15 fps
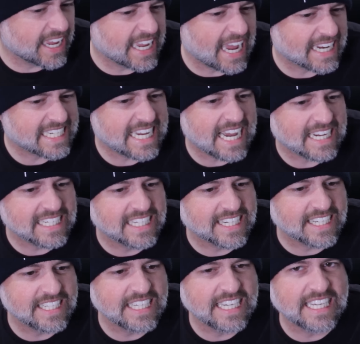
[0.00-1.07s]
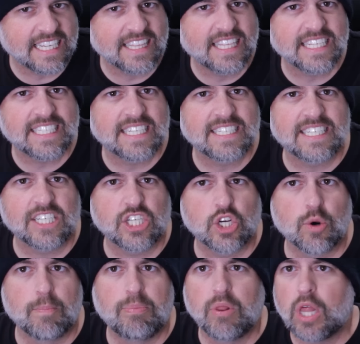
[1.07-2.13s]
yeah, technically this isn't
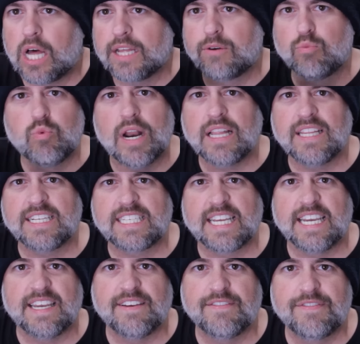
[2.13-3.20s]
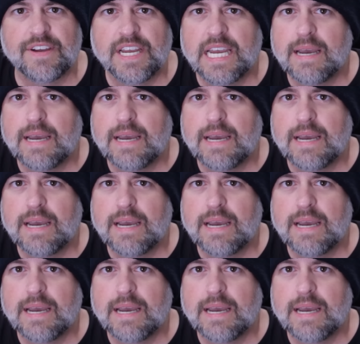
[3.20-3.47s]
your blood relative,